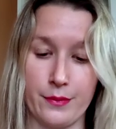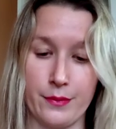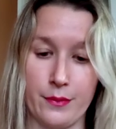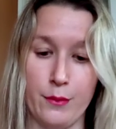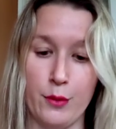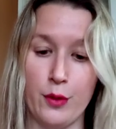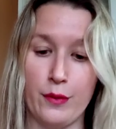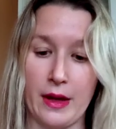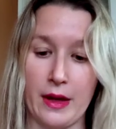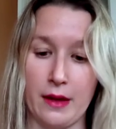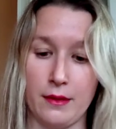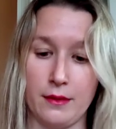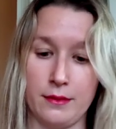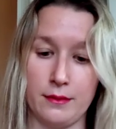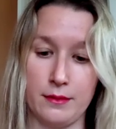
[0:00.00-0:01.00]

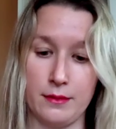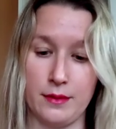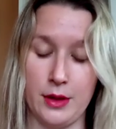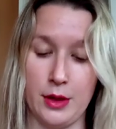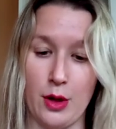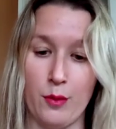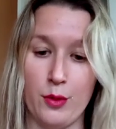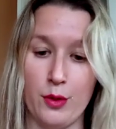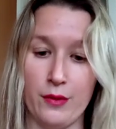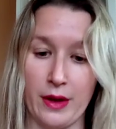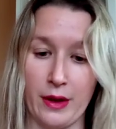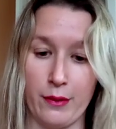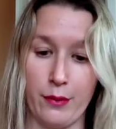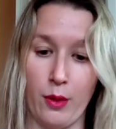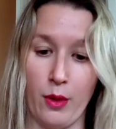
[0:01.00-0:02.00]
moving
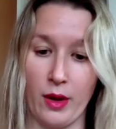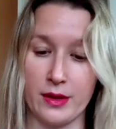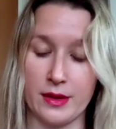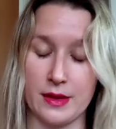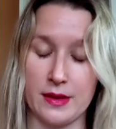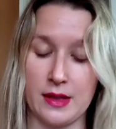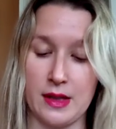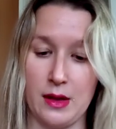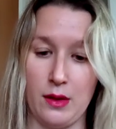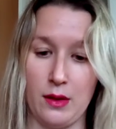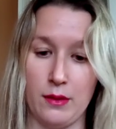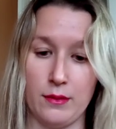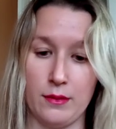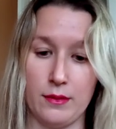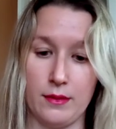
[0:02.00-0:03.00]
forward to see
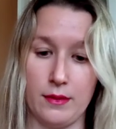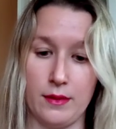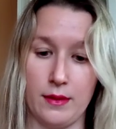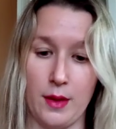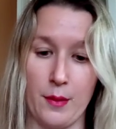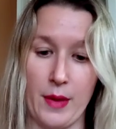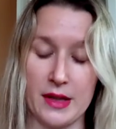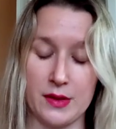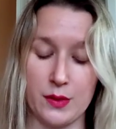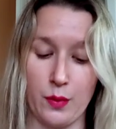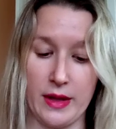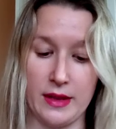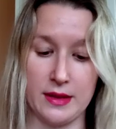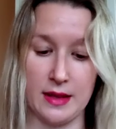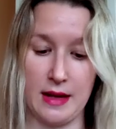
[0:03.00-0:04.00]
the best
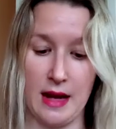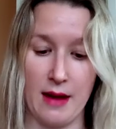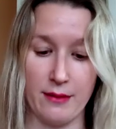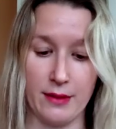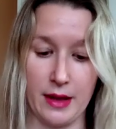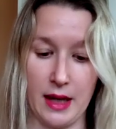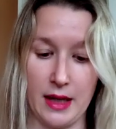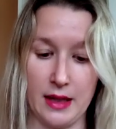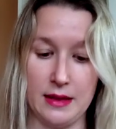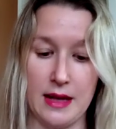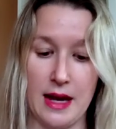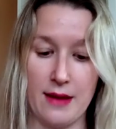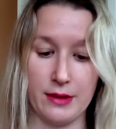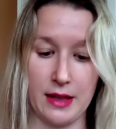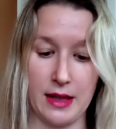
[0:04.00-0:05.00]
way to
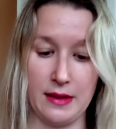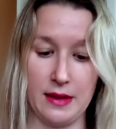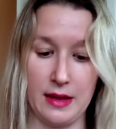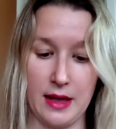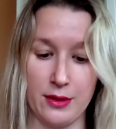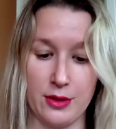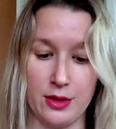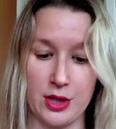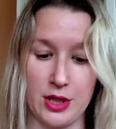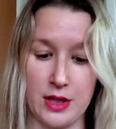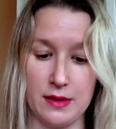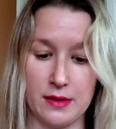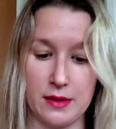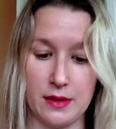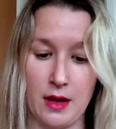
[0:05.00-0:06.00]
navigate the
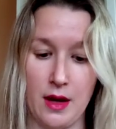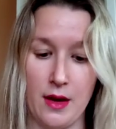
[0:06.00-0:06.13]
energies.